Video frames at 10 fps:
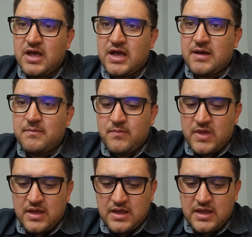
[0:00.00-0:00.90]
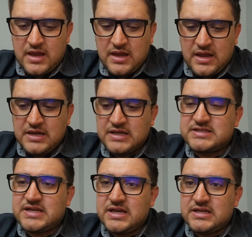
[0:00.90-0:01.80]
um, uh, in
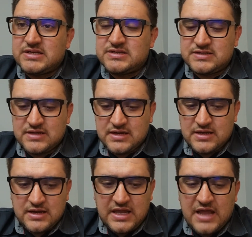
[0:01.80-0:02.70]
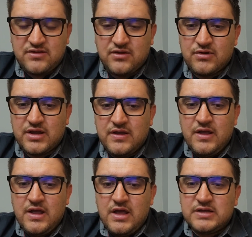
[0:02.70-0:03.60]
its, in its uh, category.
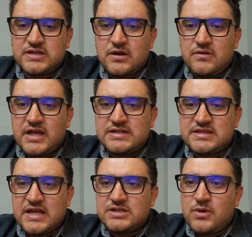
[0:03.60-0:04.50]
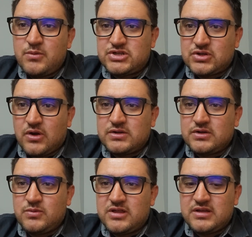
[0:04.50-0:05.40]
So that's that's where we
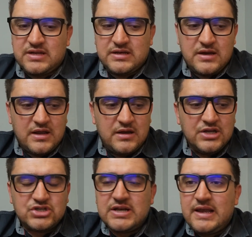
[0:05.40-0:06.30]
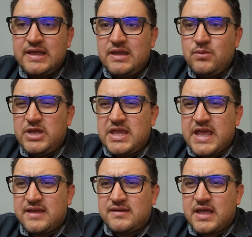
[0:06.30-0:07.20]
started with it. And initially, we
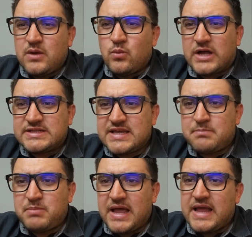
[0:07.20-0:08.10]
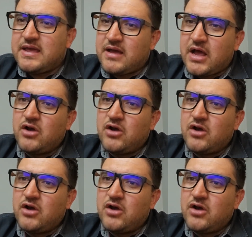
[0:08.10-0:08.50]
had a WhatsApp layer